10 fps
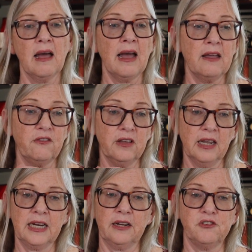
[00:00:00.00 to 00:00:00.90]
I feel
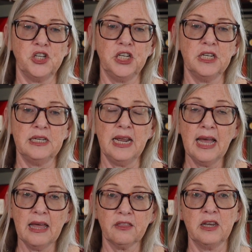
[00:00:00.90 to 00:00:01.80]
like I've cheated
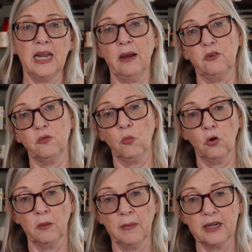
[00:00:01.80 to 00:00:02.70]
death and now it's more
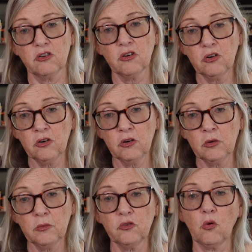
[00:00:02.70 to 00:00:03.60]
on my
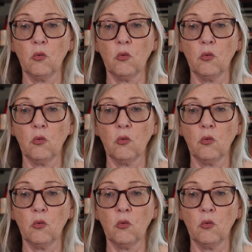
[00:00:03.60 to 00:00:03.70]
terms.